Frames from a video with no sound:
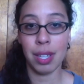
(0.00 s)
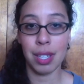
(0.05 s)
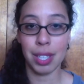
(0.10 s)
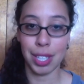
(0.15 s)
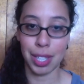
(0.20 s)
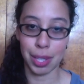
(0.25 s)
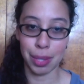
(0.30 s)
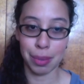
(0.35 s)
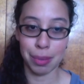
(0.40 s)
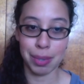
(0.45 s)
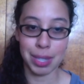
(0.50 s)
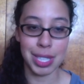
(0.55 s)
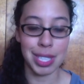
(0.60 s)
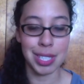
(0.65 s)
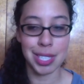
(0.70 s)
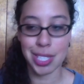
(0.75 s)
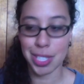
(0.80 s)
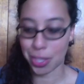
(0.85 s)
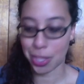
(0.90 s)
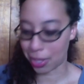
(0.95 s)

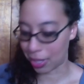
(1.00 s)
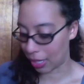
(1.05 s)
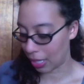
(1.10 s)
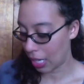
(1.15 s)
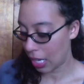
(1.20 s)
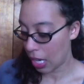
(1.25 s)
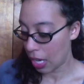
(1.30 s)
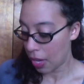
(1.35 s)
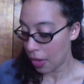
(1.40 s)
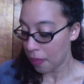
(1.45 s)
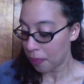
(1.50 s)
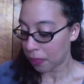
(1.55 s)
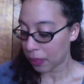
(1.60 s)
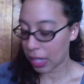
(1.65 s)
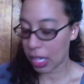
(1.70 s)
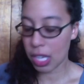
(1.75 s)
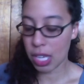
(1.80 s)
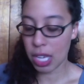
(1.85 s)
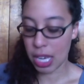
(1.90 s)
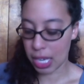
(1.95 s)
insert.
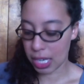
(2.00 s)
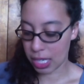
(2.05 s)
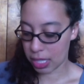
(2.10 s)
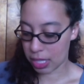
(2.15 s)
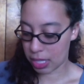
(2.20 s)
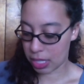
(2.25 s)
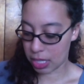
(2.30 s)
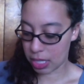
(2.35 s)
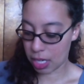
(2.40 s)
And